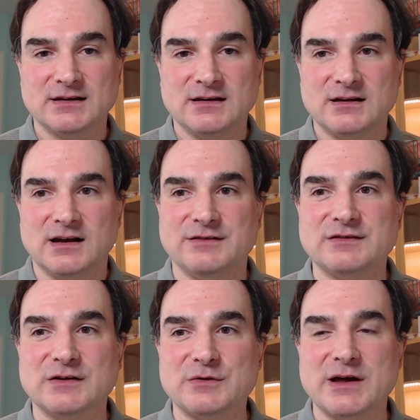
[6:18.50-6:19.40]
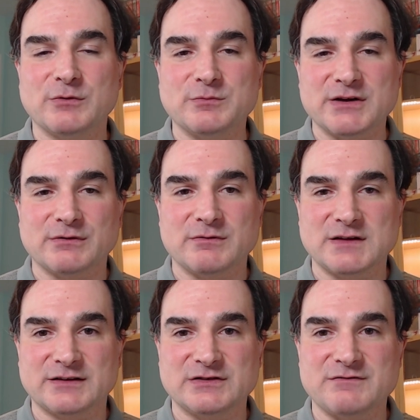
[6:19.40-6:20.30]
And so that would be a
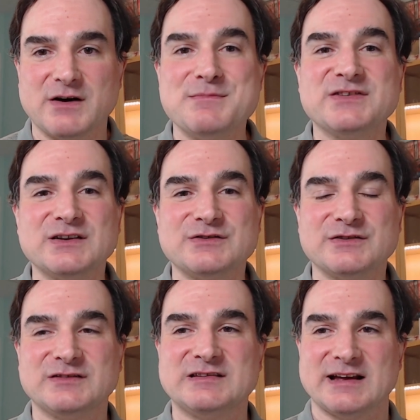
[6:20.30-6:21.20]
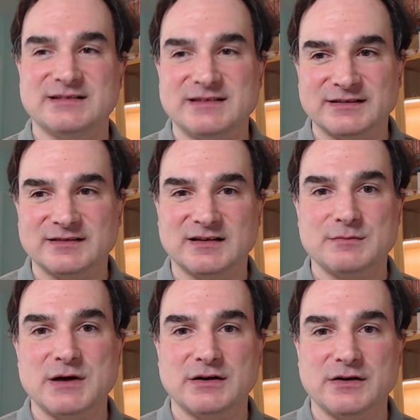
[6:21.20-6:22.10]
reflection of our misunderstandings
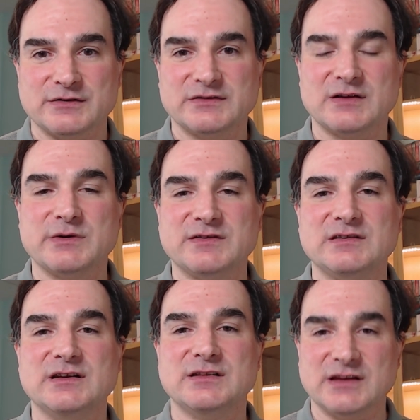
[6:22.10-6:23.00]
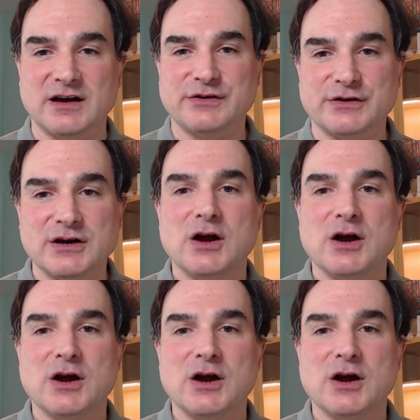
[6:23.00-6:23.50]
about others that we see in the other,